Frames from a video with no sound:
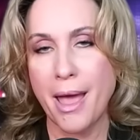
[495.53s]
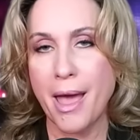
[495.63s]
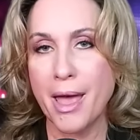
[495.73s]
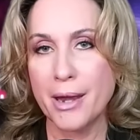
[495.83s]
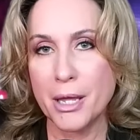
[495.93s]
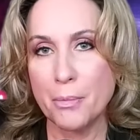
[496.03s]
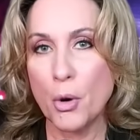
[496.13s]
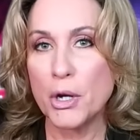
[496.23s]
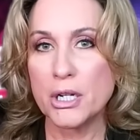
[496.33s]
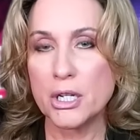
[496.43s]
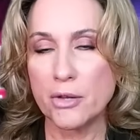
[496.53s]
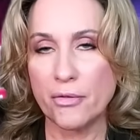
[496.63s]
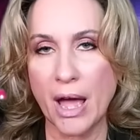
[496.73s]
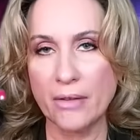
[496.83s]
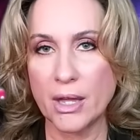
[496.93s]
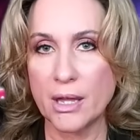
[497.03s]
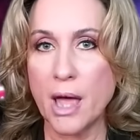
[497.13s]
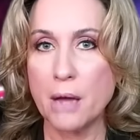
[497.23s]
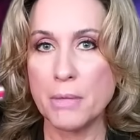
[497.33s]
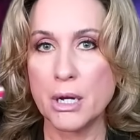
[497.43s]
And he pointed to the fact that
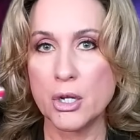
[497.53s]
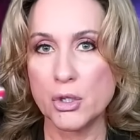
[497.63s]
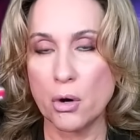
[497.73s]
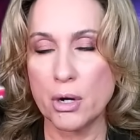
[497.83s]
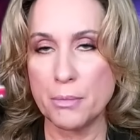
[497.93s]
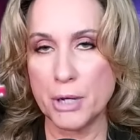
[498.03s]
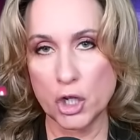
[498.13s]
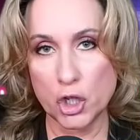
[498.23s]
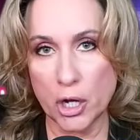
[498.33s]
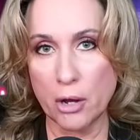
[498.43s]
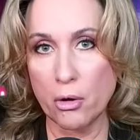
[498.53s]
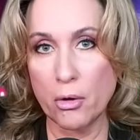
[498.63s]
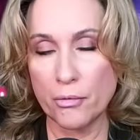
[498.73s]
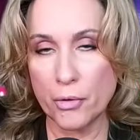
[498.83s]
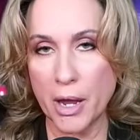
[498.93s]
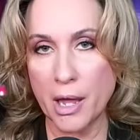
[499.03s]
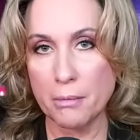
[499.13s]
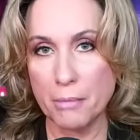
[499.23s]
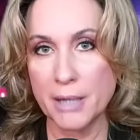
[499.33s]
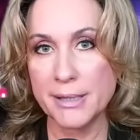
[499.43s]
Yetman has already been in jail for
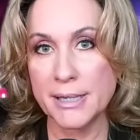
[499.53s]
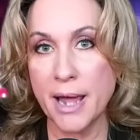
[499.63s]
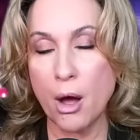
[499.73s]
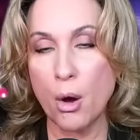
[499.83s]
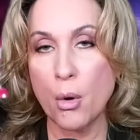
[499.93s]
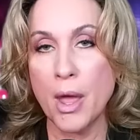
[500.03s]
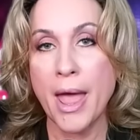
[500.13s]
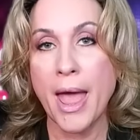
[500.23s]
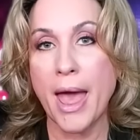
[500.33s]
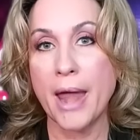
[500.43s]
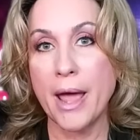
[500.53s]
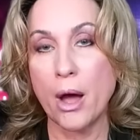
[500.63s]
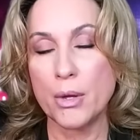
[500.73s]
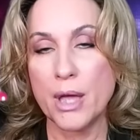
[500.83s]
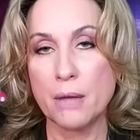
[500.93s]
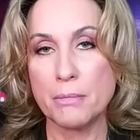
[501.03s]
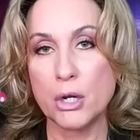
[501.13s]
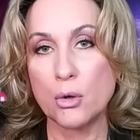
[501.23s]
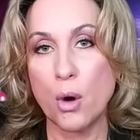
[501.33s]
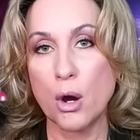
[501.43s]
eight months now, and how
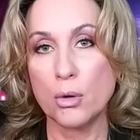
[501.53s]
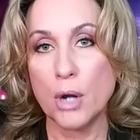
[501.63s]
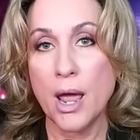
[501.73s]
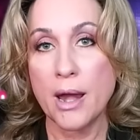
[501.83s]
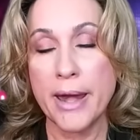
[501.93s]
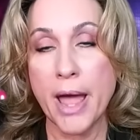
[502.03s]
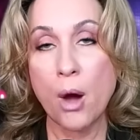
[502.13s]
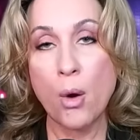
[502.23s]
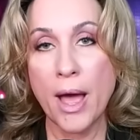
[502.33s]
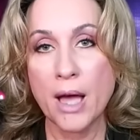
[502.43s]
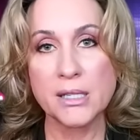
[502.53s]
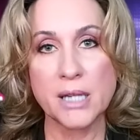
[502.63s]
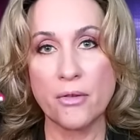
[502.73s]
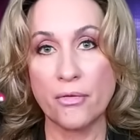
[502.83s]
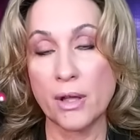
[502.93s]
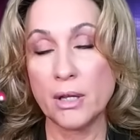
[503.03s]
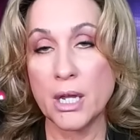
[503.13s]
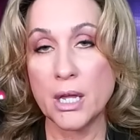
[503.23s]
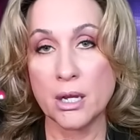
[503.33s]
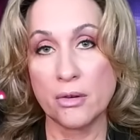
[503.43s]
Yetman, quote, now has a
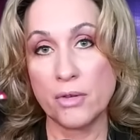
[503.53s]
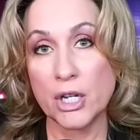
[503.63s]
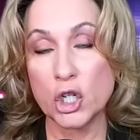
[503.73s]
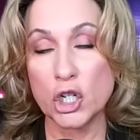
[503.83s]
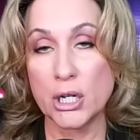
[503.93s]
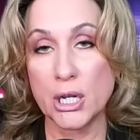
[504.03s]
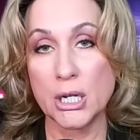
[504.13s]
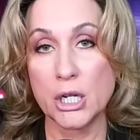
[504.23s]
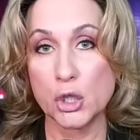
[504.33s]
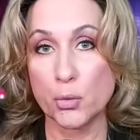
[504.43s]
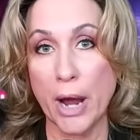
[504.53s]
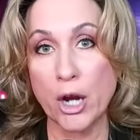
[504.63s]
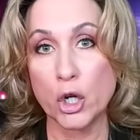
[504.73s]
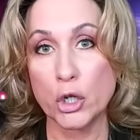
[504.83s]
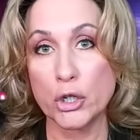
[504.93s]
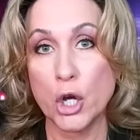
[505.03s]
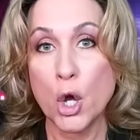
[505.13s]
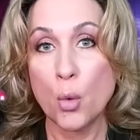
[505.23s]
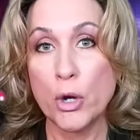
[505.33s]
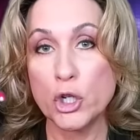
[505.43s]
felony conviction in his record,
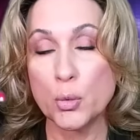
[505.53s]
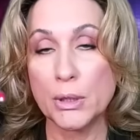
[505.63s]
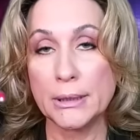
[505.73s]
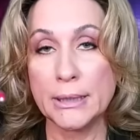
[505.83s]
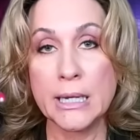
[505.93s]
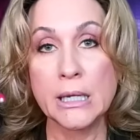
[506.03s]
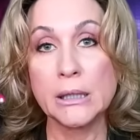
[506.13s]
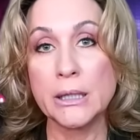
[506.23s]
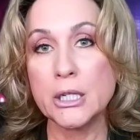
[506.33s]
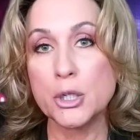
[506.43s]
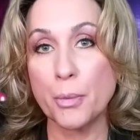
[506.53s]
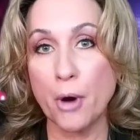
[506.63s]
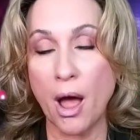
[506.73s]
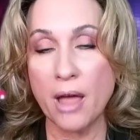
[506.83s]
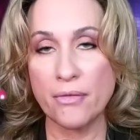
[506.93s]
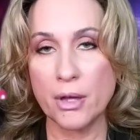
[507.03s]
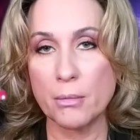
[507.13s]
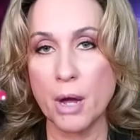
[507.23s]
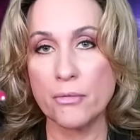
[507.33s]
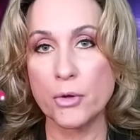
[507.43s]
which will legally deprive
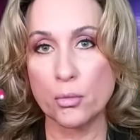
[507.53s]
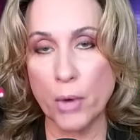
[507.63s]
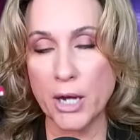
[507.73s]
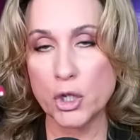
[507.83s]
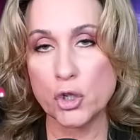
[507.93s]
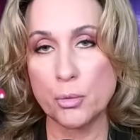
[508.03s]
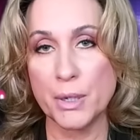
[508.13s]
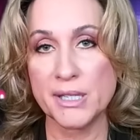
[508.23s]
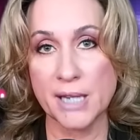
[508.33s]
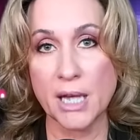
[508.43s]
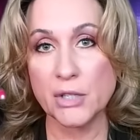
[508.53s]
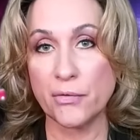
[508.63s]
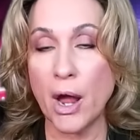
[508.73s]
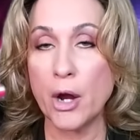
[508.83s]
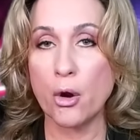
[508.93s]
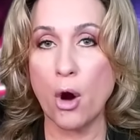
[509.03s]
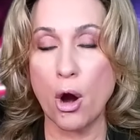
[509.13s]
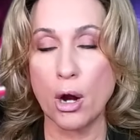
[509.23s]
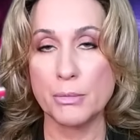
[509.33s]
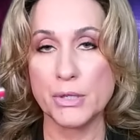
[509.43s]
him of the right to possess
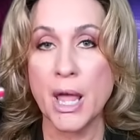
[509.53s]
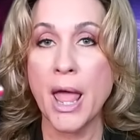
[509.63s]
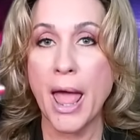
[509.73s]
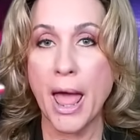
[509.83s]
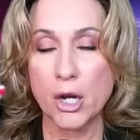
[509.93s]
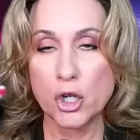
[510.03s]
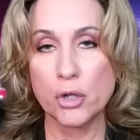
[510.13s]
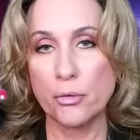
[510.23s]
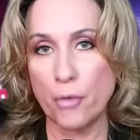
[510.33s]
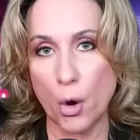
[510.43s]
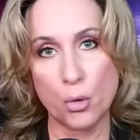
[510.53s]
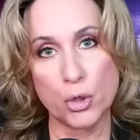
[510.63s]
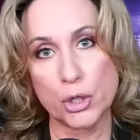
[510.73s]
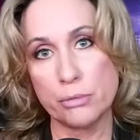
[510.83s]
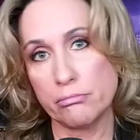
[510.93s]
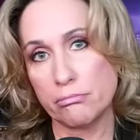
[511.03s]
firearms and to vote.